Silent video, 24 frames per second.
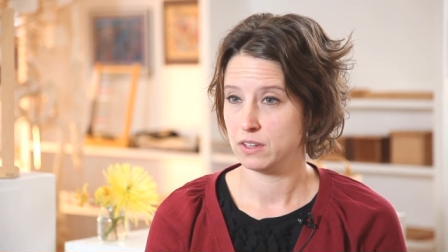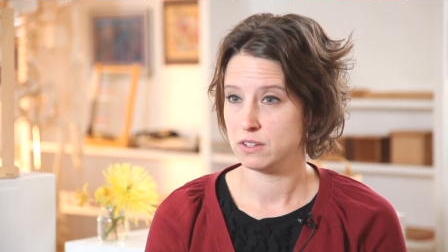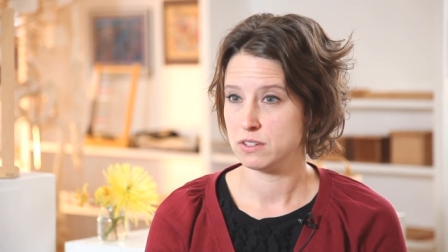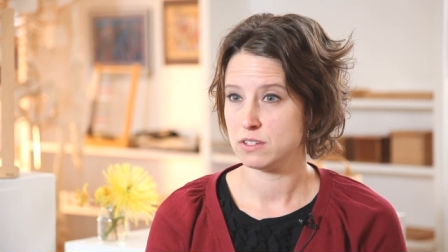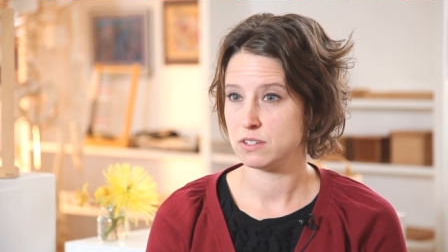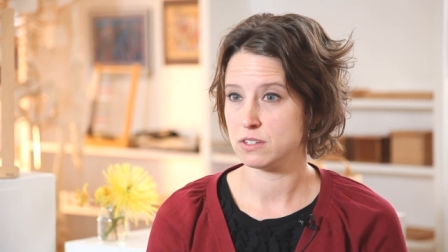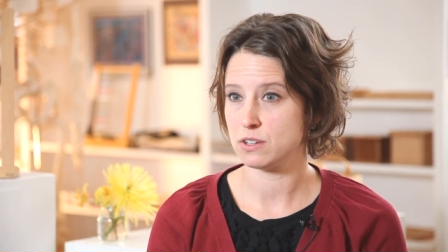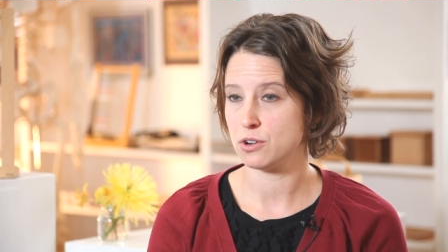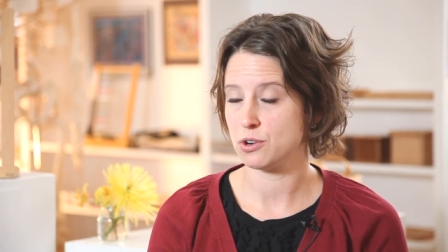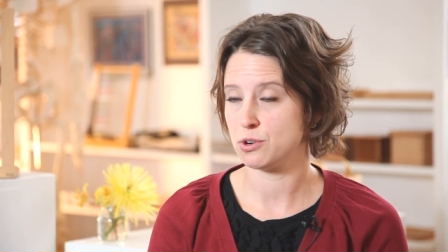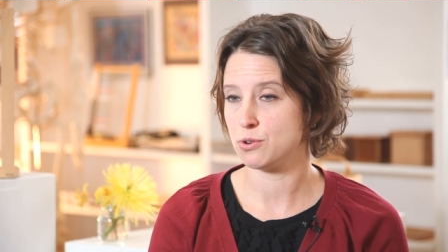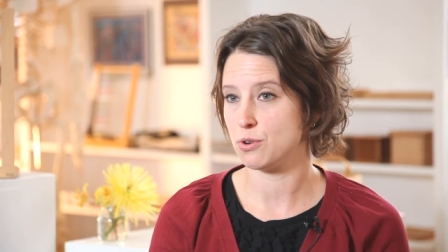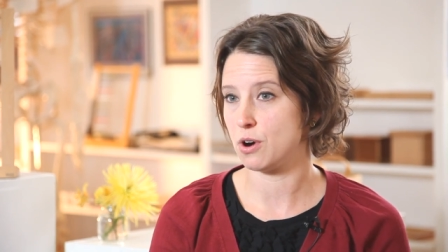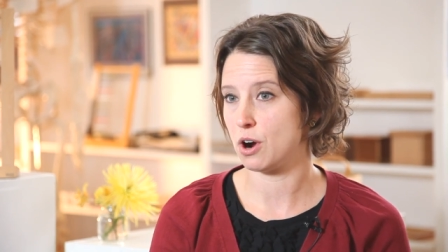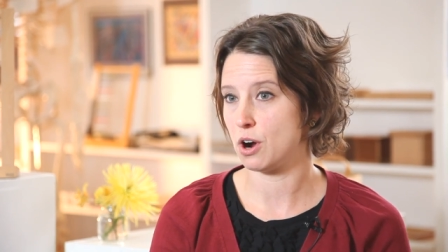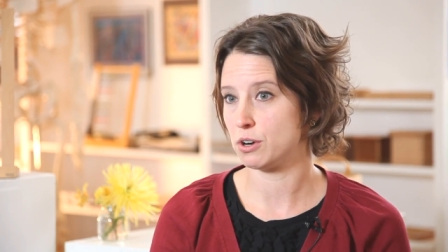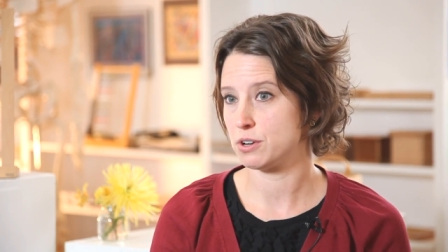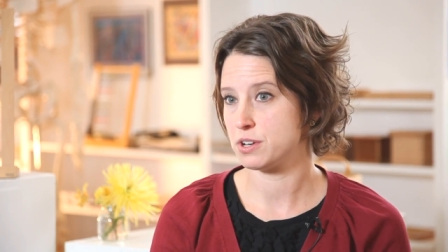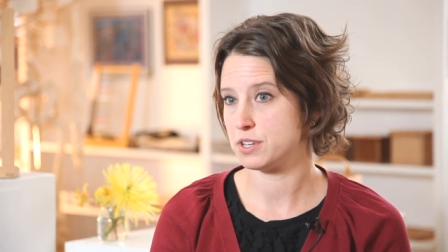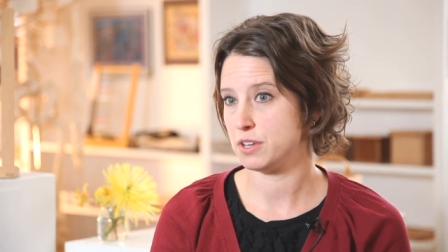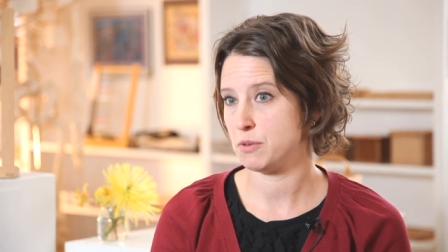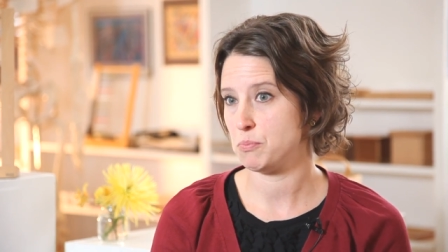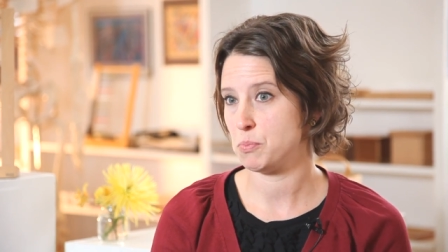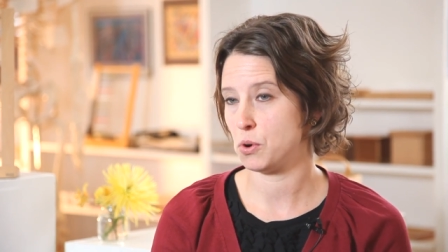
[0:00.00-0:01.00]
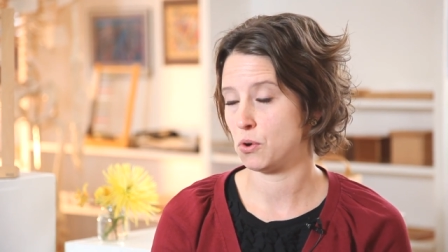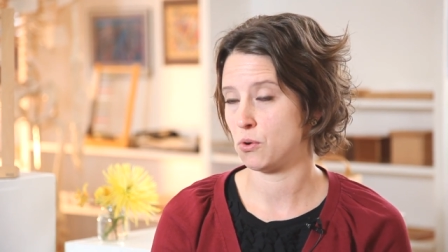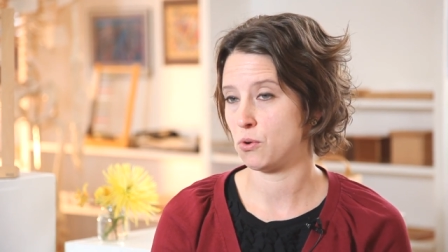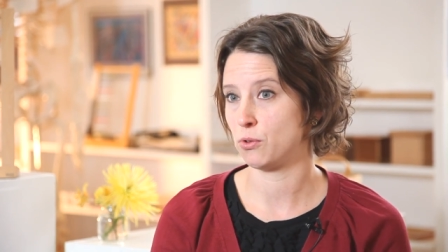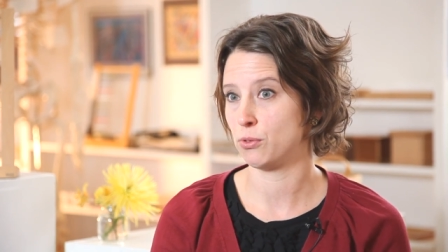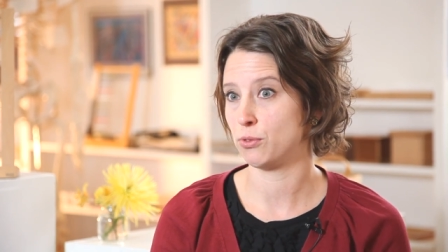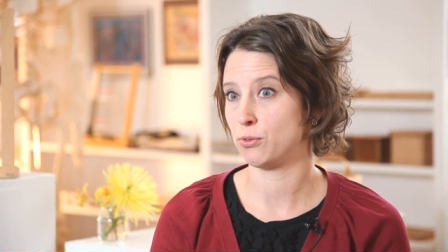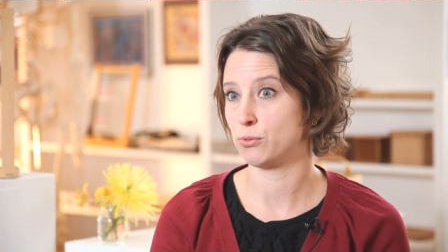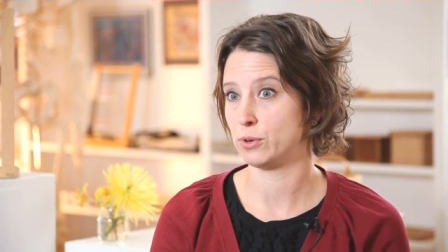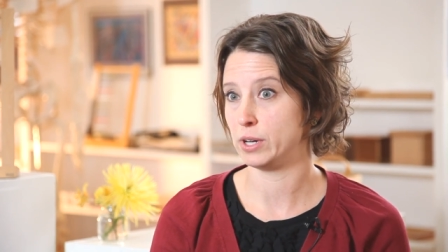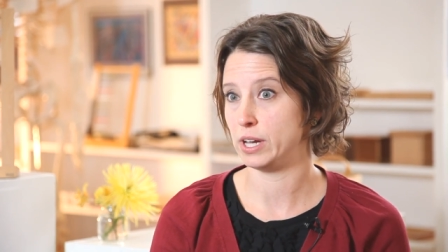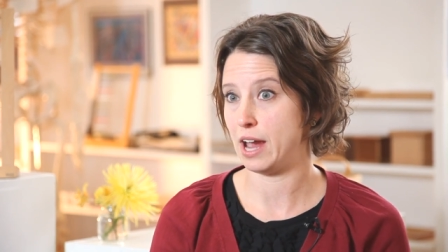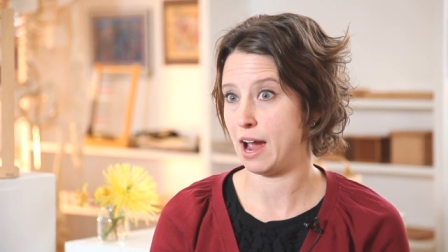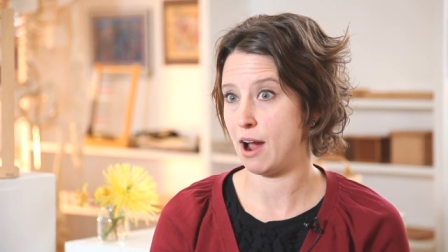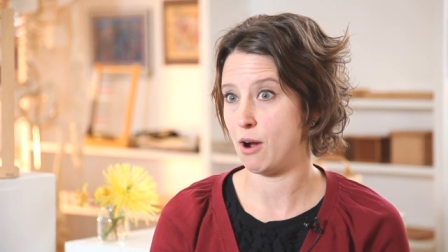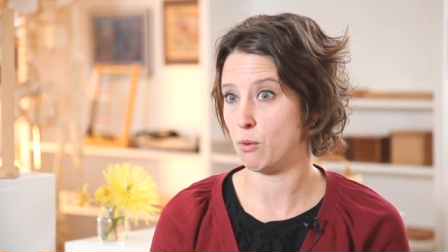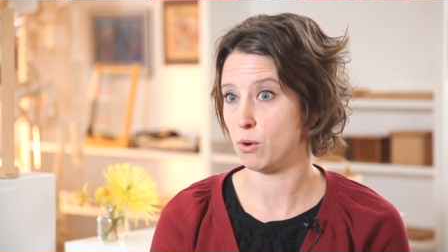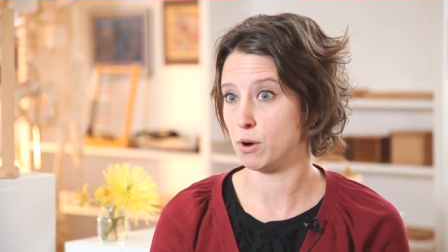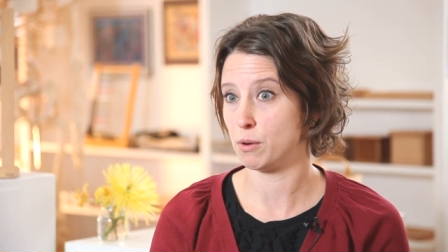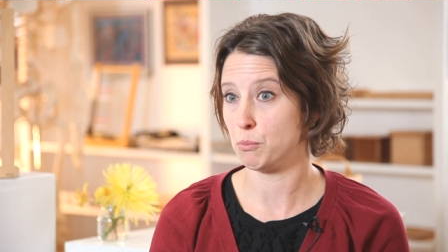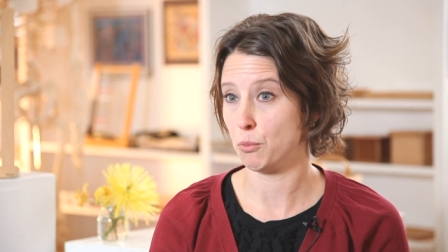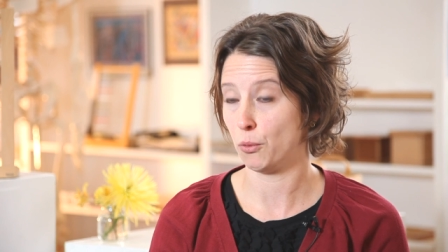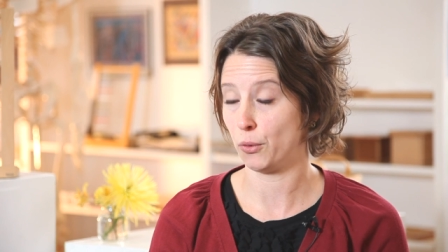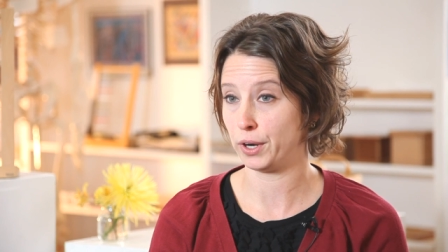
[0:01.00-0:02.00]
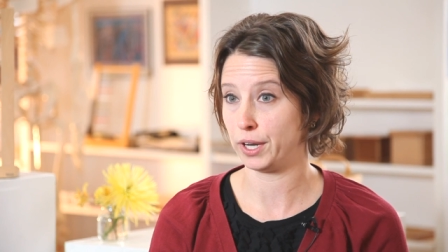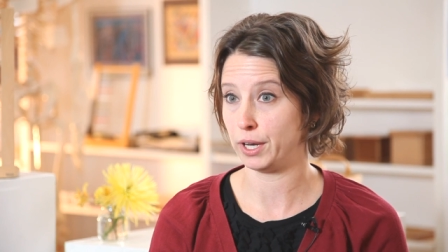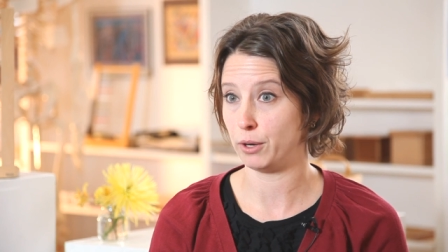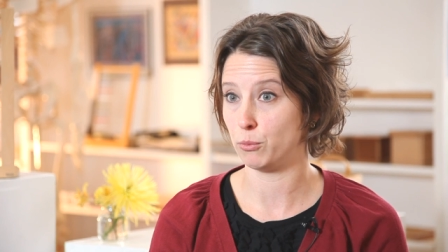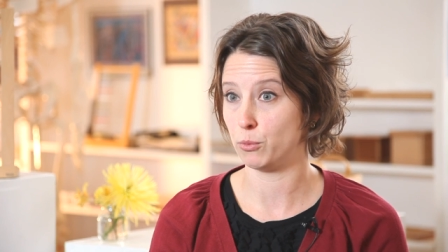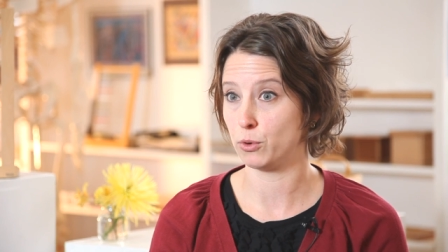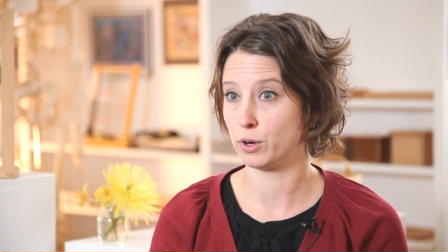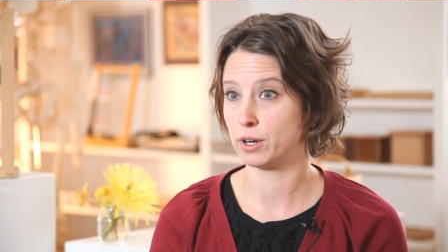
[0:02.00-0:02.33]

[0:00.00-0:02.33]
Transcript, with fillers: So our typical three-hour morning